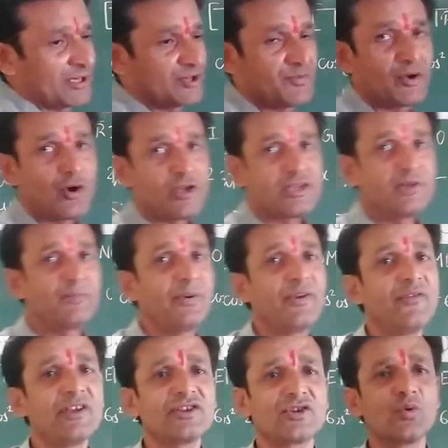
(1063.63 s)
because in
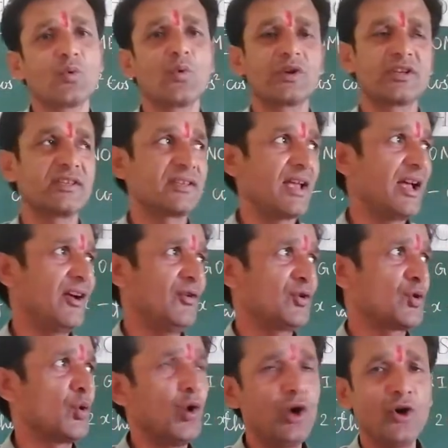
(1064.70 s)
previous two questions I have
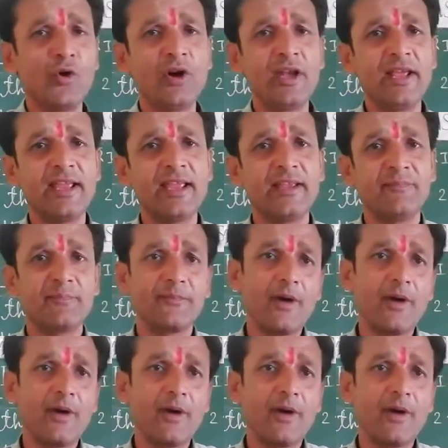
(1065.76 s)
told only